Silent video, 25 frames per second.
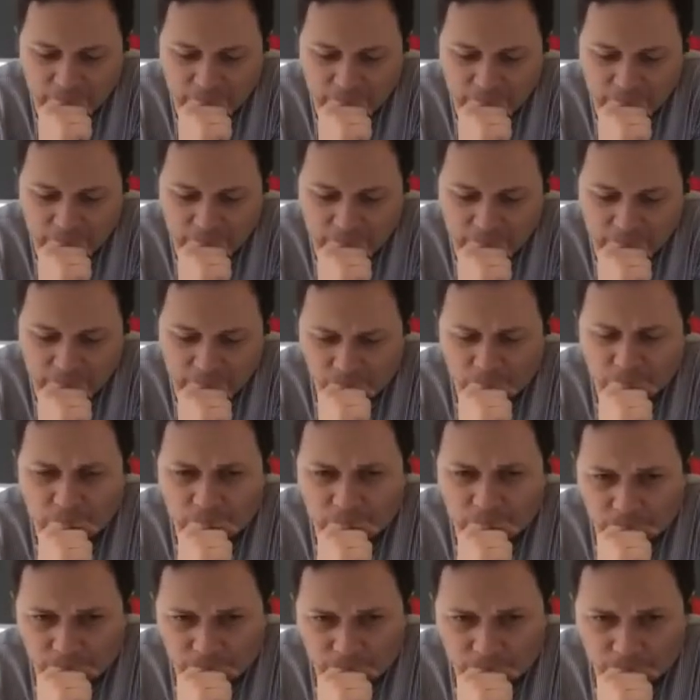
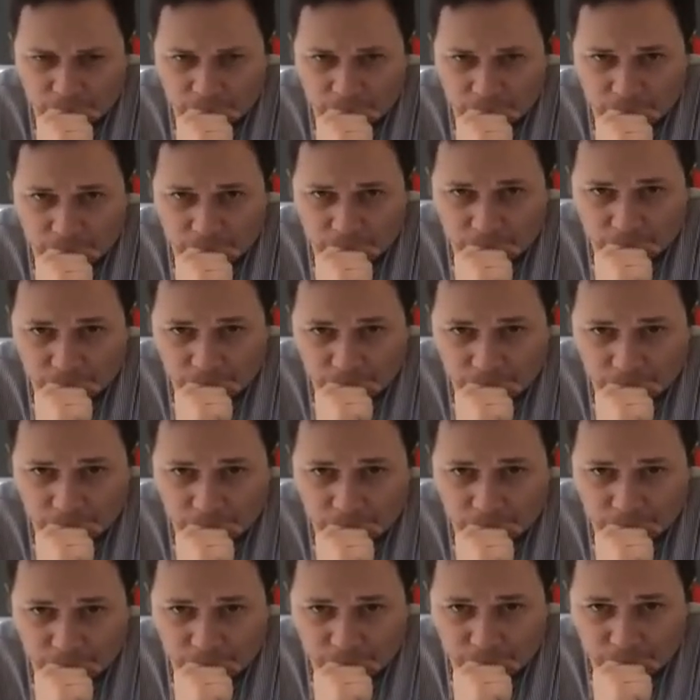
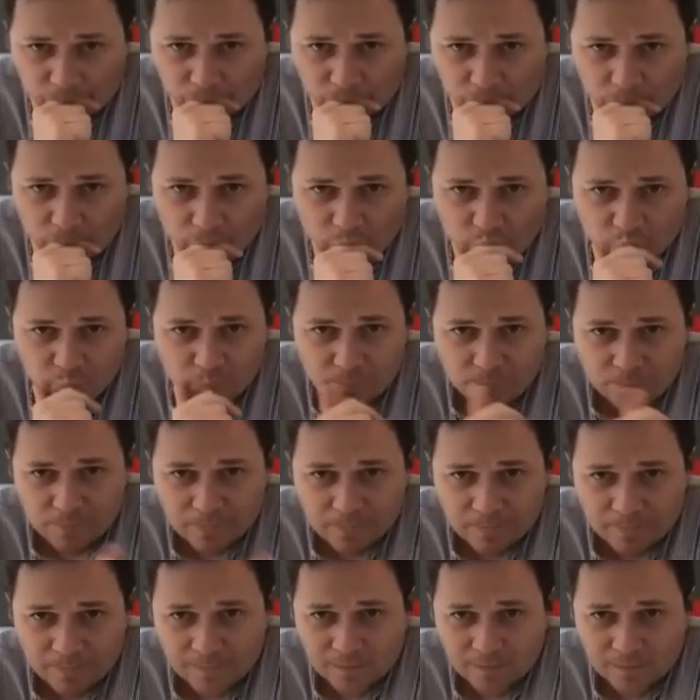No words are spoken by the person on screen.